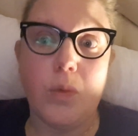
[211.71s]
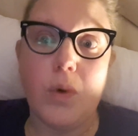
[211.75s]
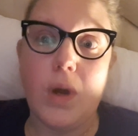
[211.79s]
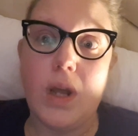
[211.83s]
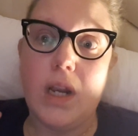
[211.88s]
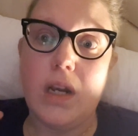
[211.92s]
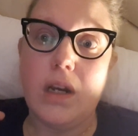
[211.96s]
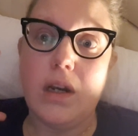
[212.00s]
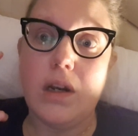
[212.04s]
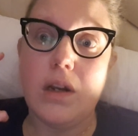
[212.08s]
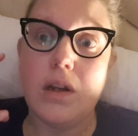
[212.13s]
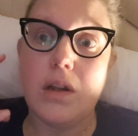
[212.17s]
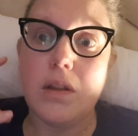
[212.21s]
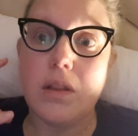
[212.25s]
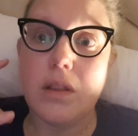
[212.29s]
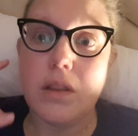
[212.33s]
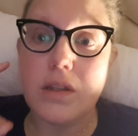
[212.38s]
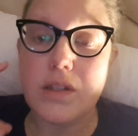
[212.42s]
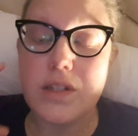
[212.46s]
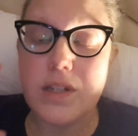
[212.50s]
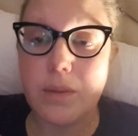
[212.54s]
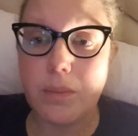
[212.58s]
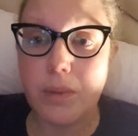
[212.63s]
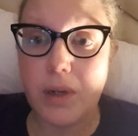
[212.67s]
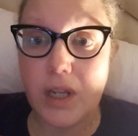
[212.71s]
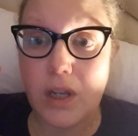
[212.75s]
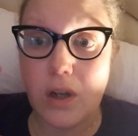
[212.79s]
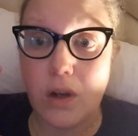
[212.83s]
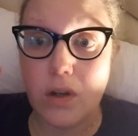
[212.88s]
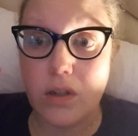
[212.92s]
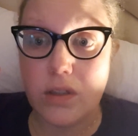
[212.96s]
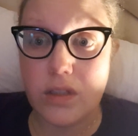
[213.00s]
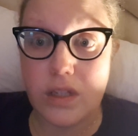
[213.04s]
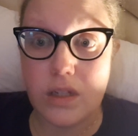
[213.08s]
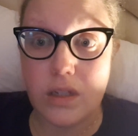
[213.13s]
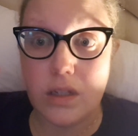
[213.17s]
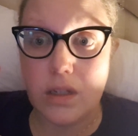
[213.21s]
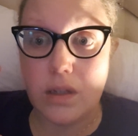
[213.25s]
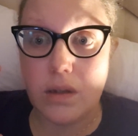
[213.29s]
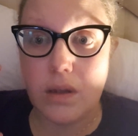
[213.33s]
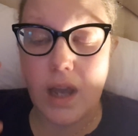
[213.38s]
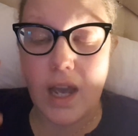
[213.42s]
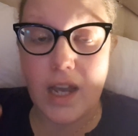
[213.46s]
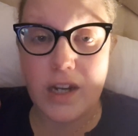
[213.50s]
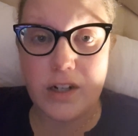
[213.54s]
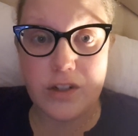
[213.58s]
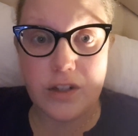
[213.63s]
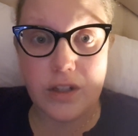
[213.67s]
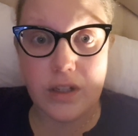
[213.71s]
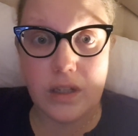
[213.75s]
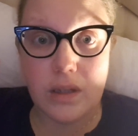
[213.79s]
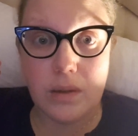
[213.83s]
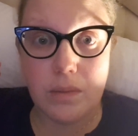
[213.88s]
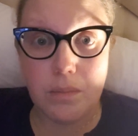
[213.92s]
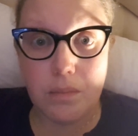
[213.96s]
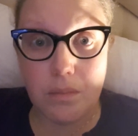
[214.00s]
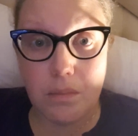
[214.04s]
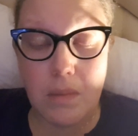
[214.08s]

When somebody called to actually